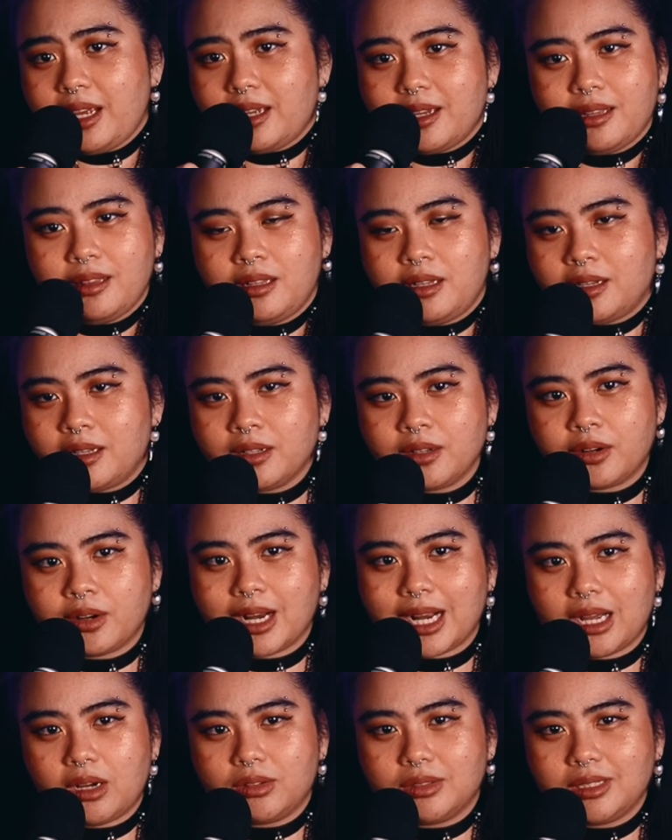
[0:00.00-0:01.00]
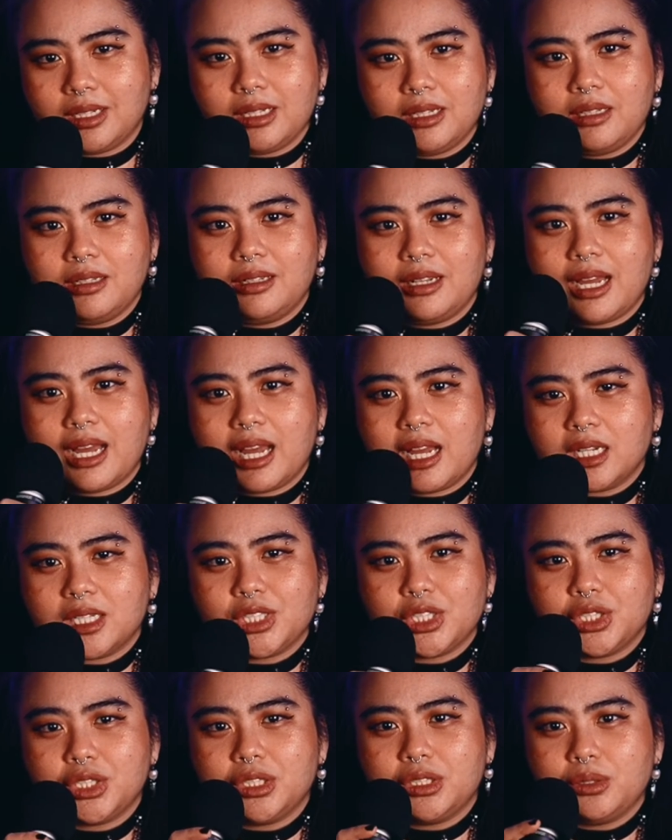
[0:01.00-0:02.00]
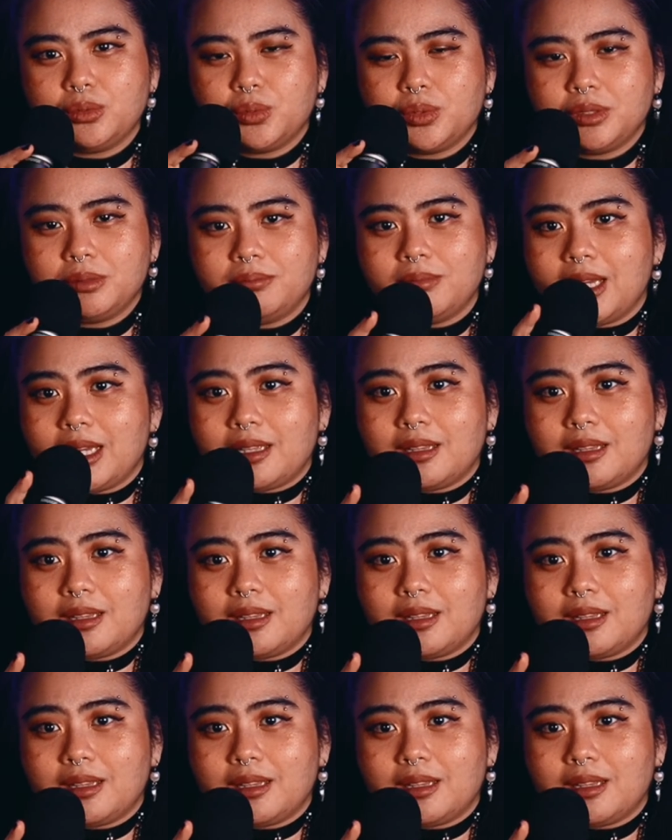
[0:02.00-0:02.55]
in the in crowd, and an action would make